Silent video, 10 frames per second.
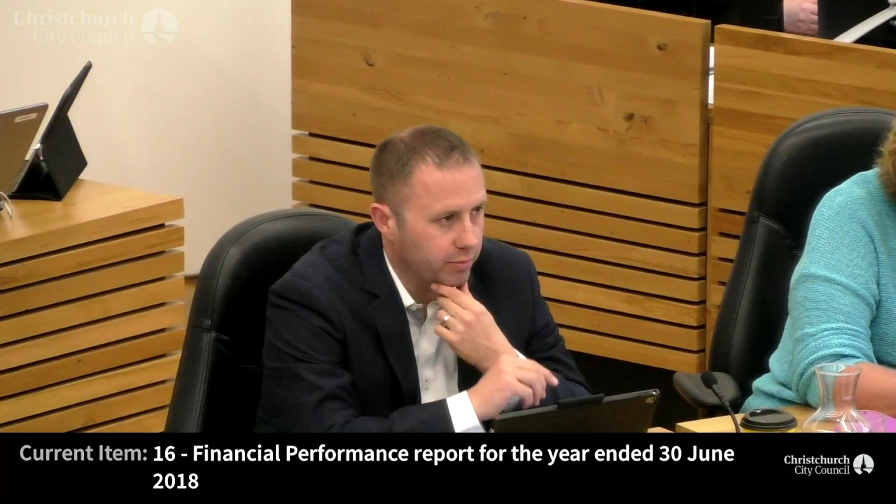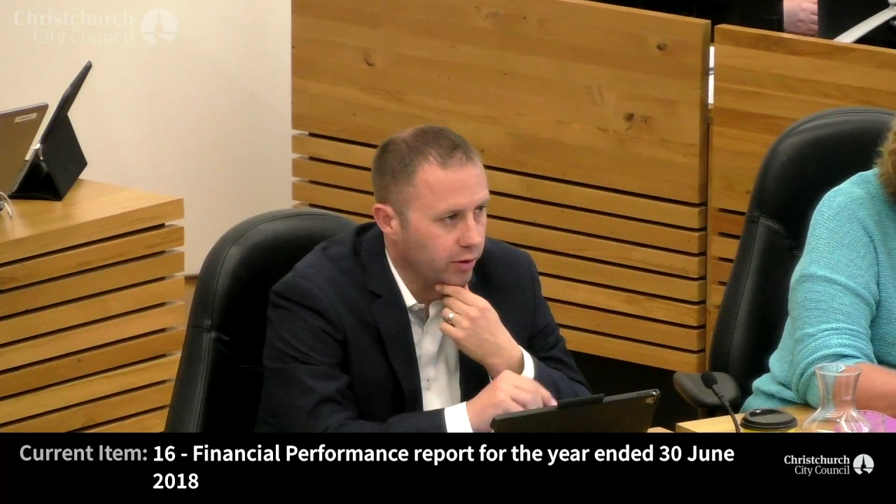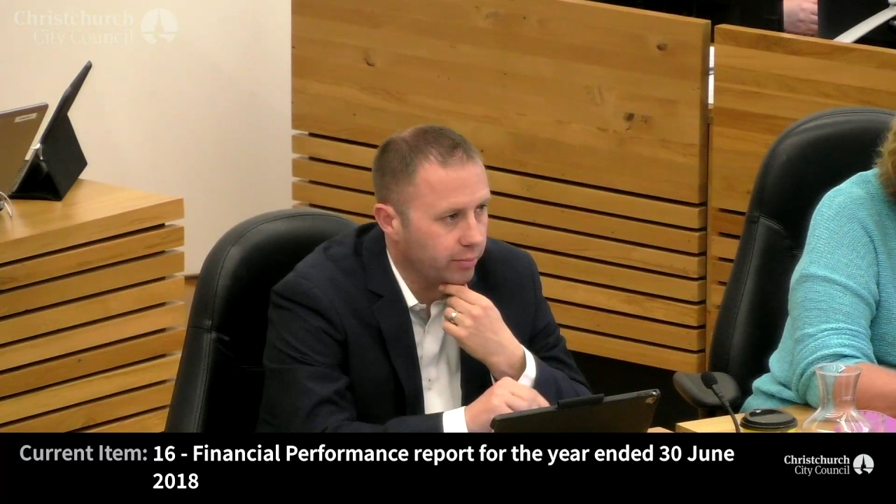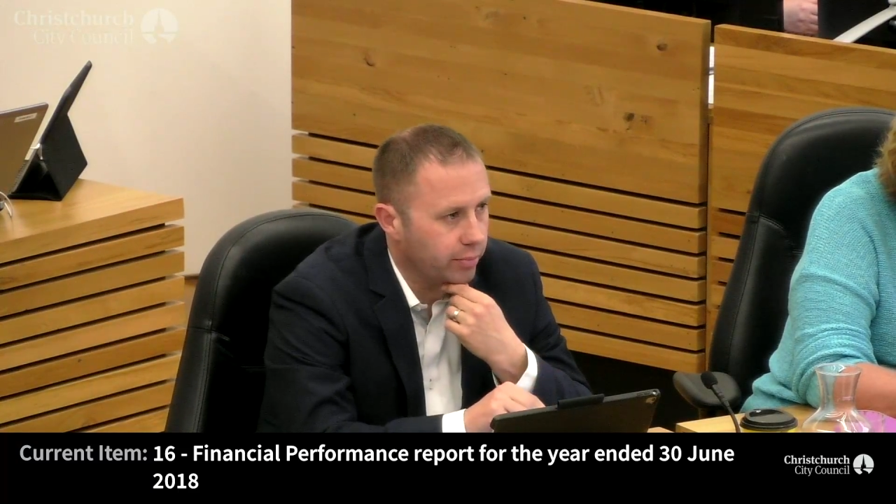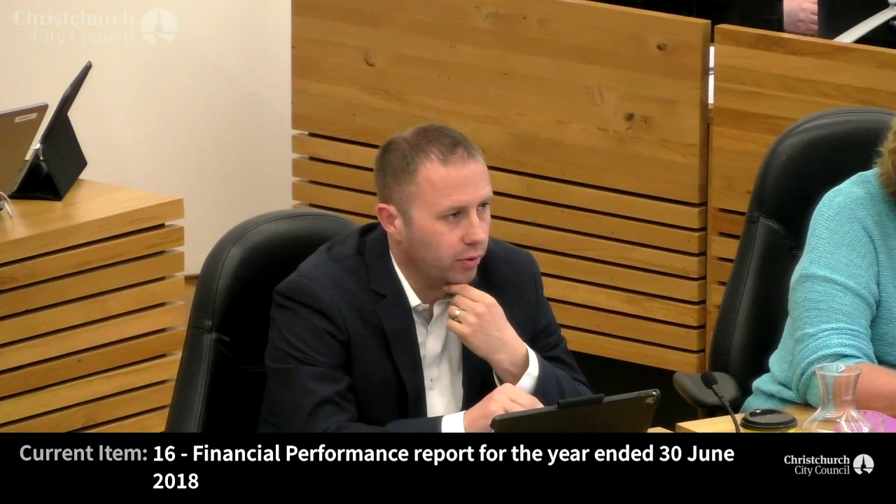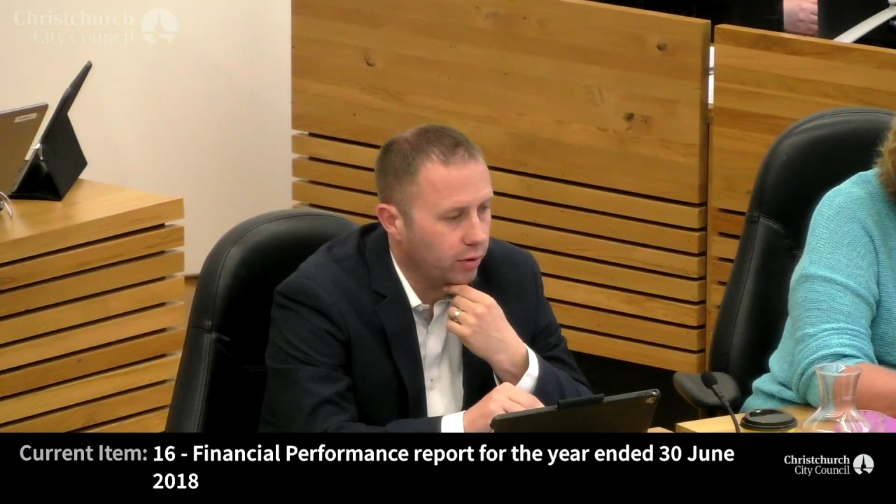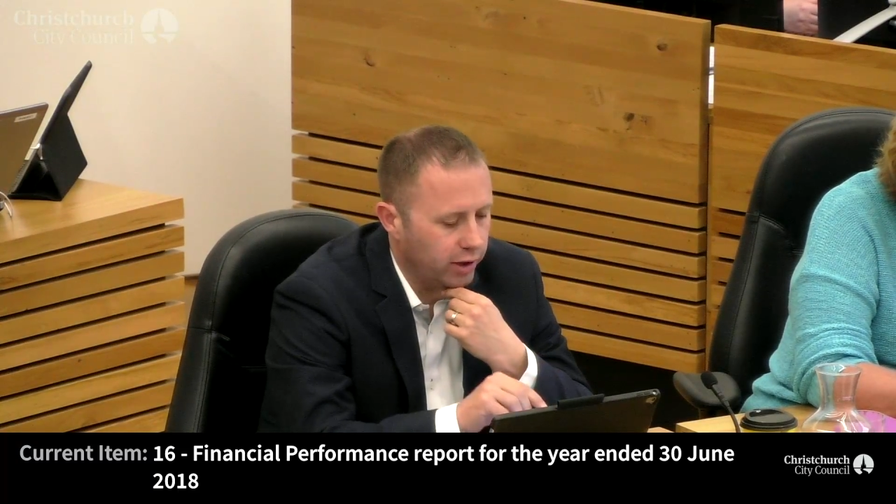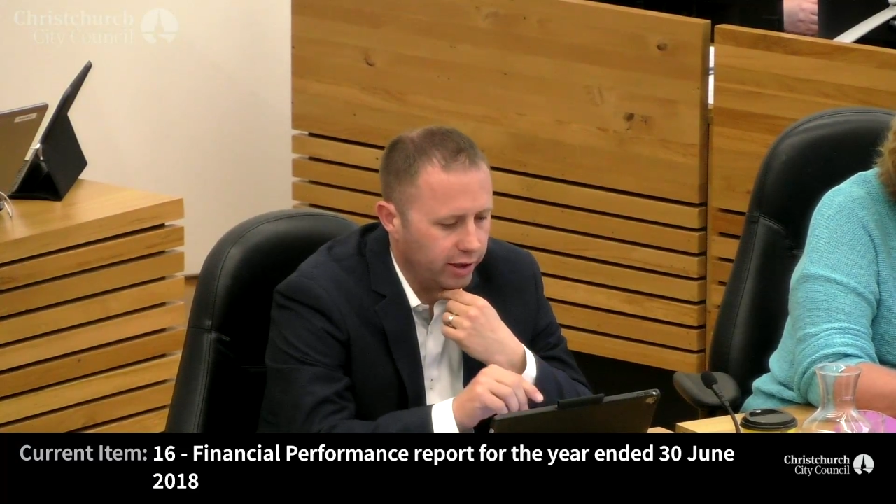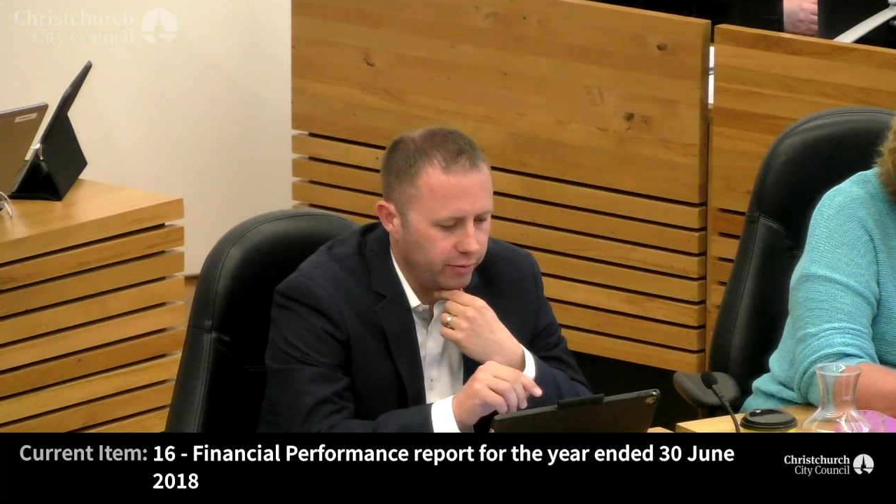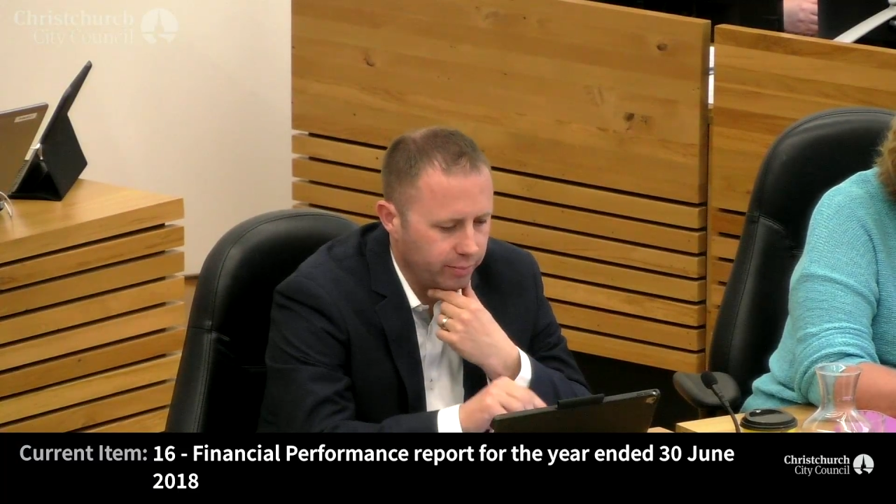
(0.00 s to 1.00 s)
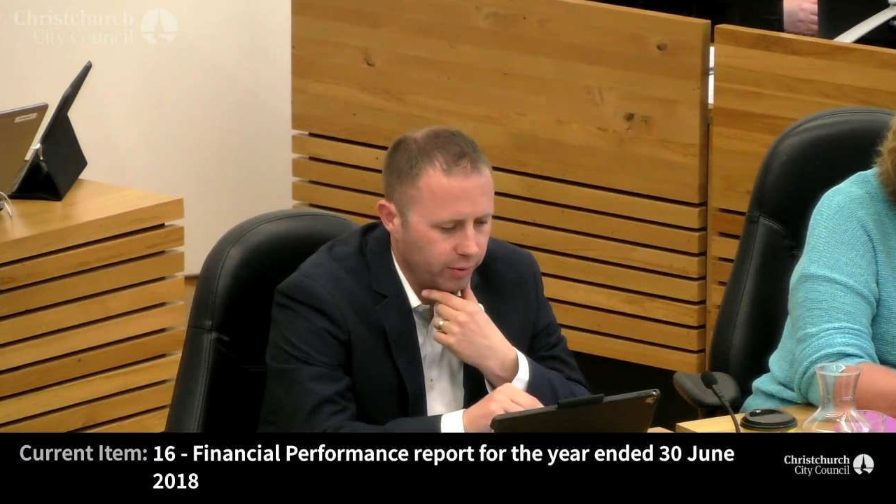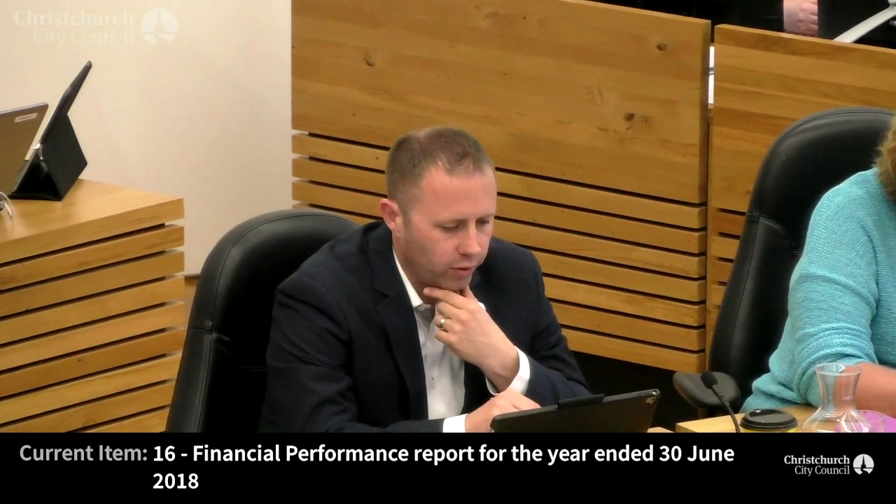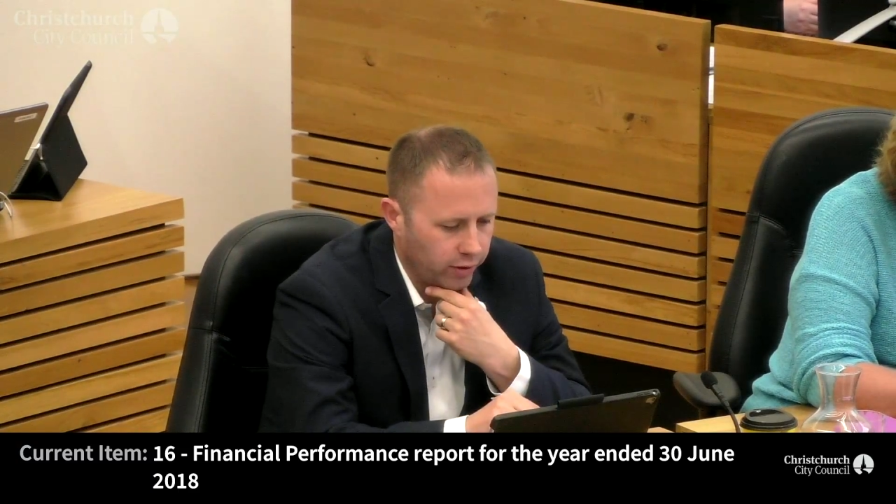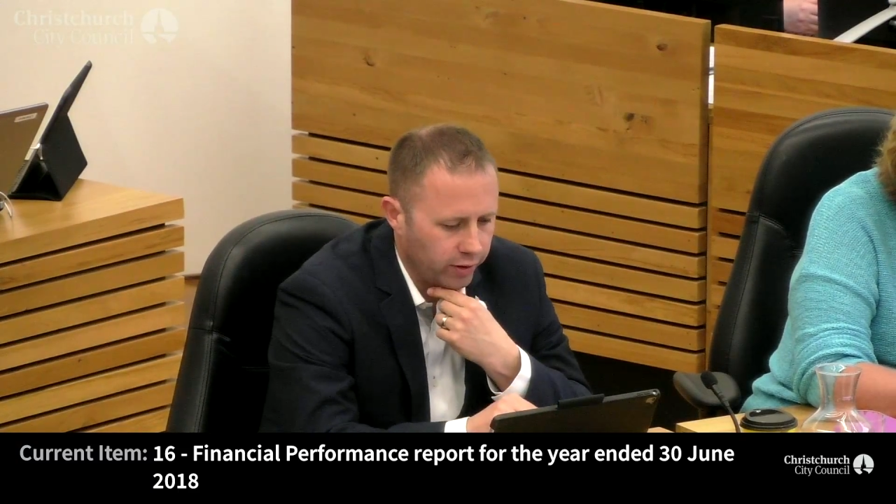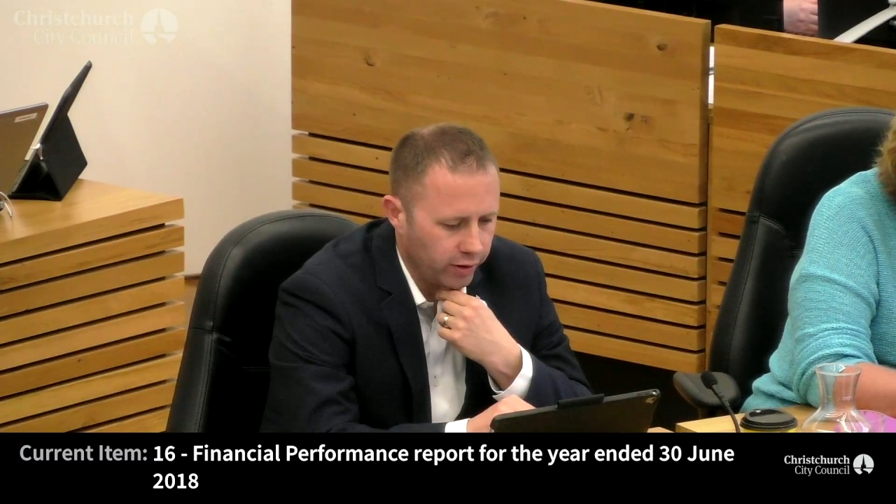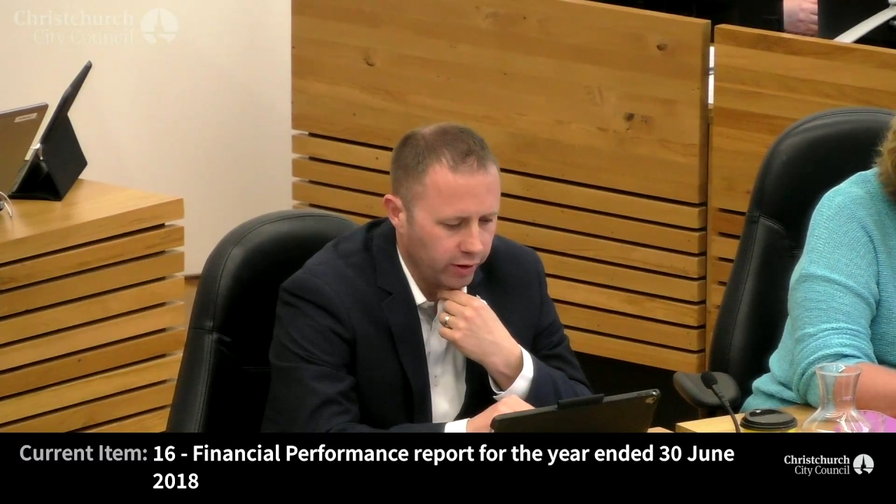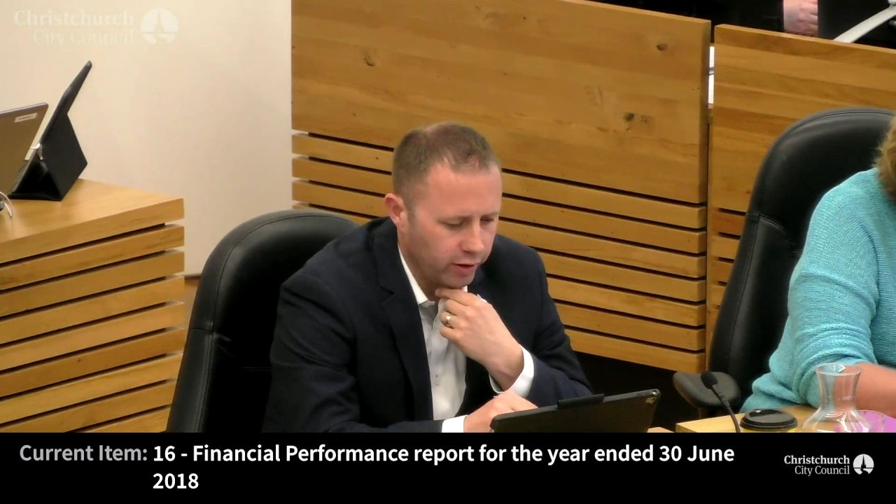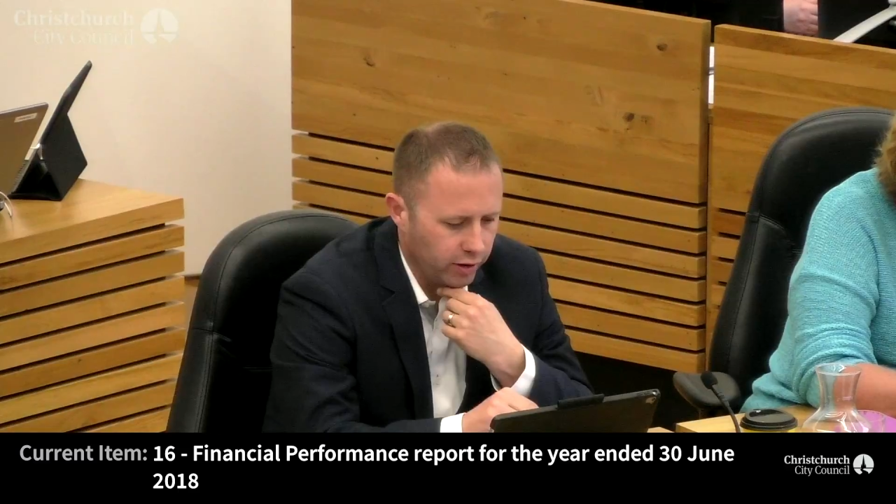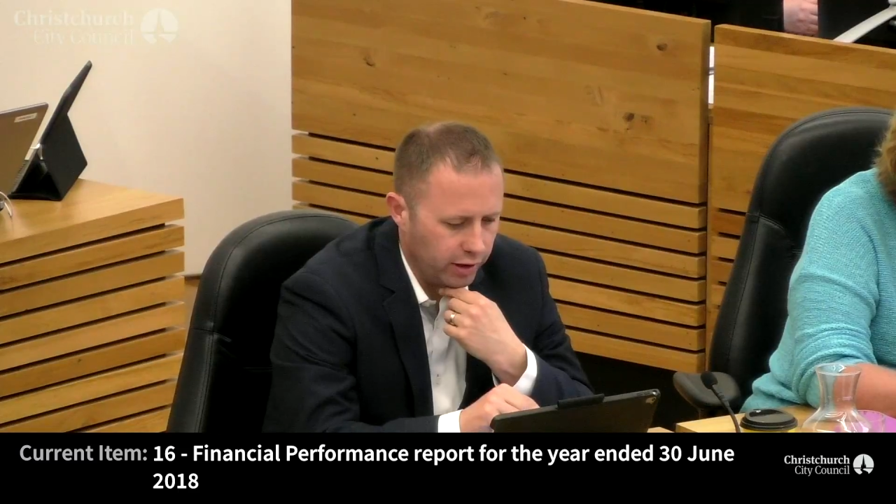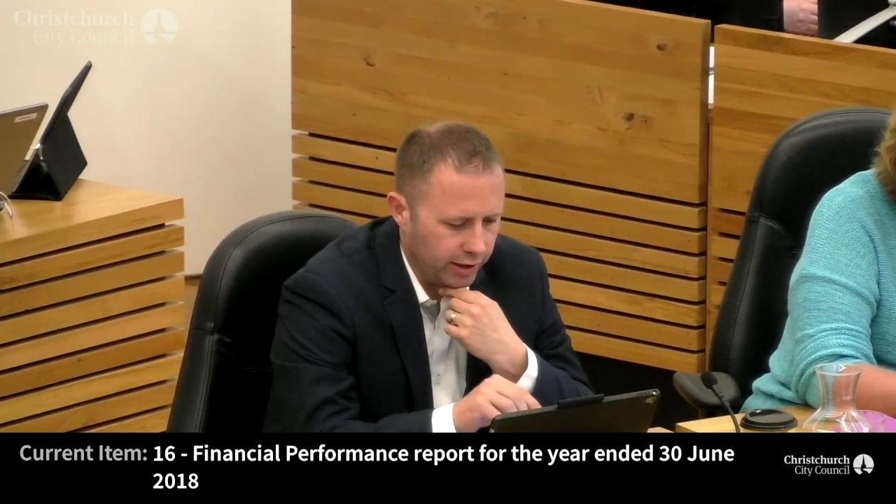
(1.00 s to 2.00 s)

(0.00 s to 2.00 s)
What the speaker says: is a really important report,